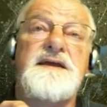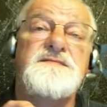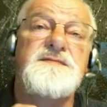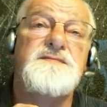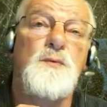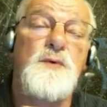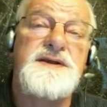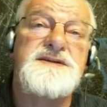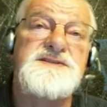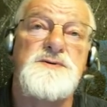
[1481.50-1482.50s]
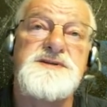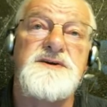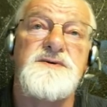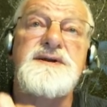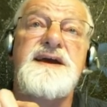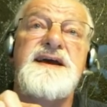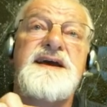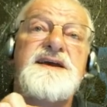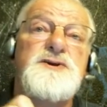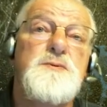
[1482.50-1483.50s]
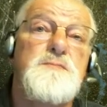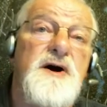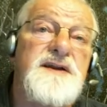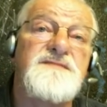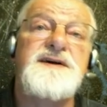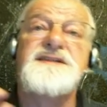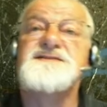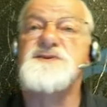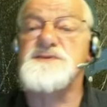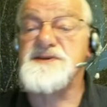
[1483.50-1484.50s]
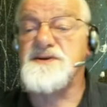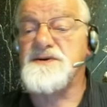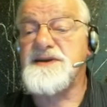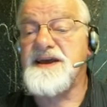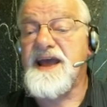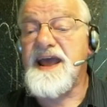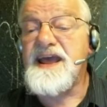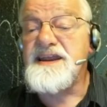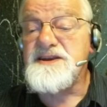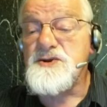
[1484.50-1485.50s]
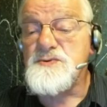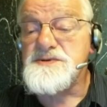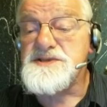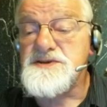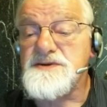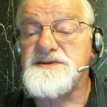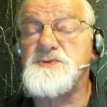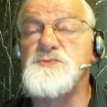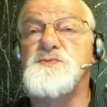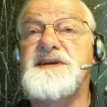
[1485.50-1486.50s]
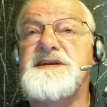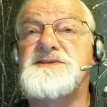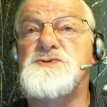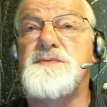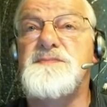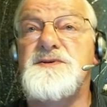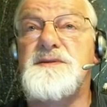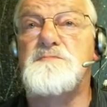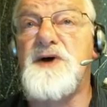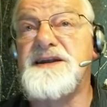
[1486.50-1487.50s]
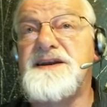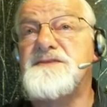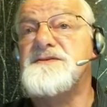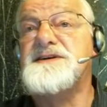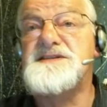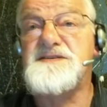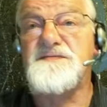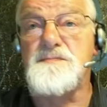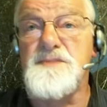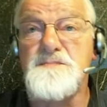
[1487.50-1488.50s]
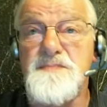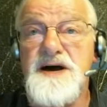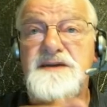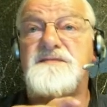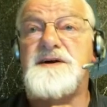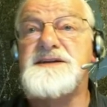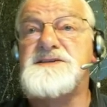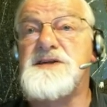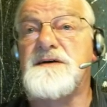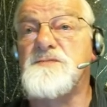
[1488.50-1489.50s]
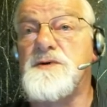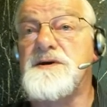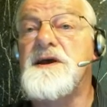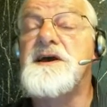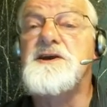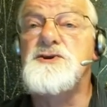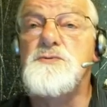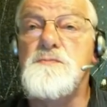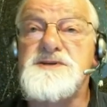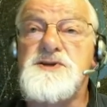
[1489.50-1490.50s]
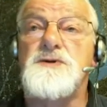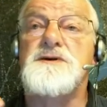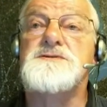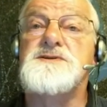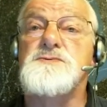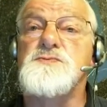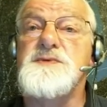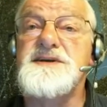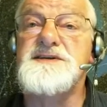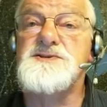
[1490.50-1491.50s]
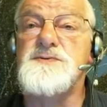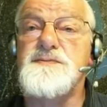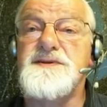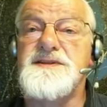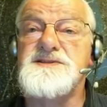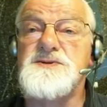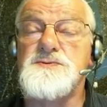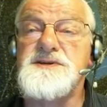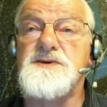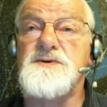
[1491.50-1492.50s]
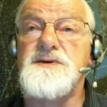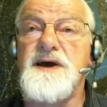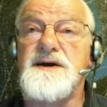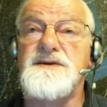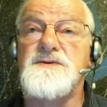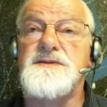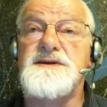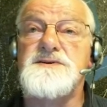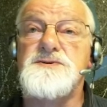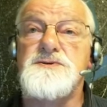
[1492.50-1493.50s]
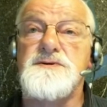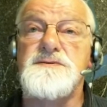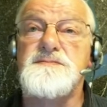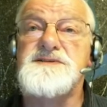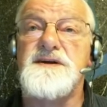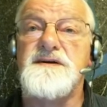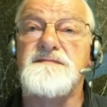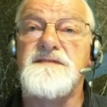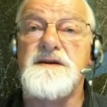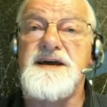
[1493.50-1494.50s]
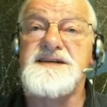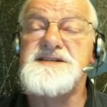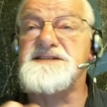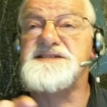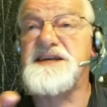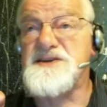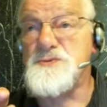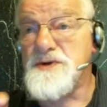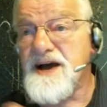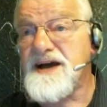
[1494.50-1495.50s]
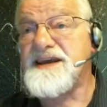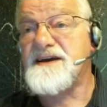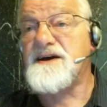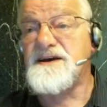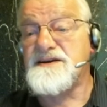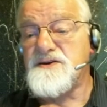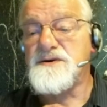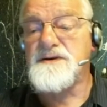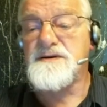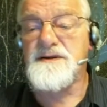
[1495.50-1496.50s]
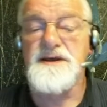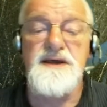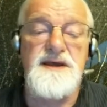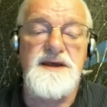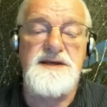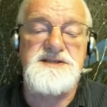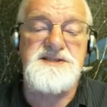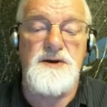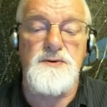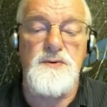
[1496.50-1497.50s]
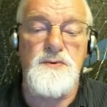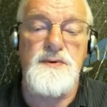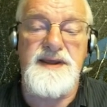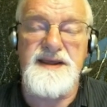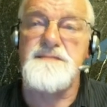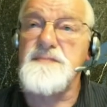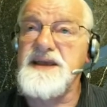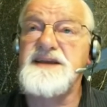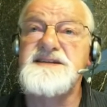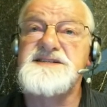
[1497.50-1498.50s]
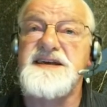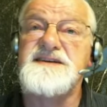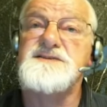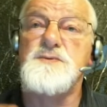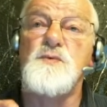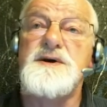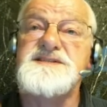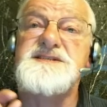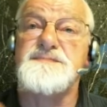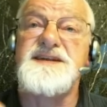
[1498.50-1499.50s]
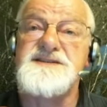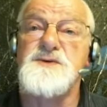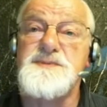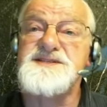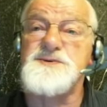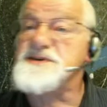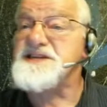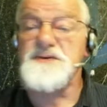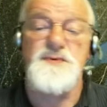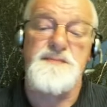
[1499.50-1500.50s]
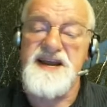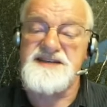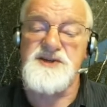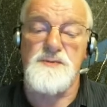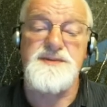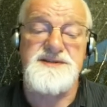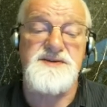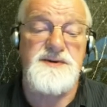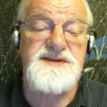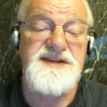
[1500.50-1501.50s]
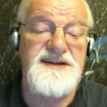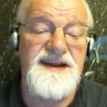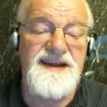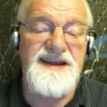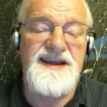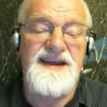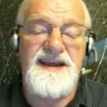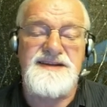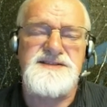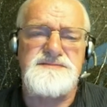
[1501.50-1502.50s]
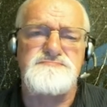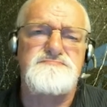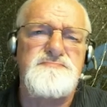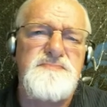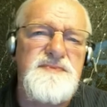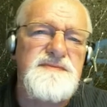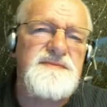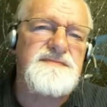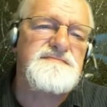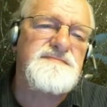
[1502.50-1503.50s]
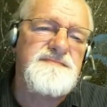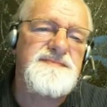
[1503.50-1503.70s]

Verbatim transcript: if with source code, you modify the source code and you start to redistribute the binaries from the modified software, you must also redistribute the source code under the terms of the license that you got it under. So it means that is once something's open source, it remains open source. It's, mm,